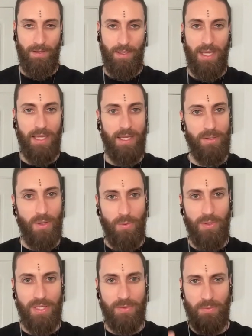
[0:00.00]
I
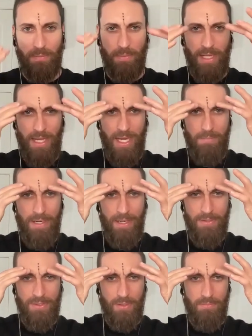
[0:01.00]
notice when my
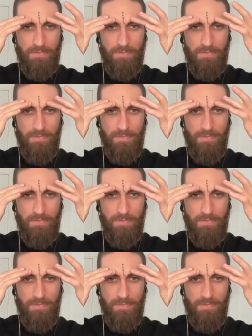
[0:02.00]
eyebrows are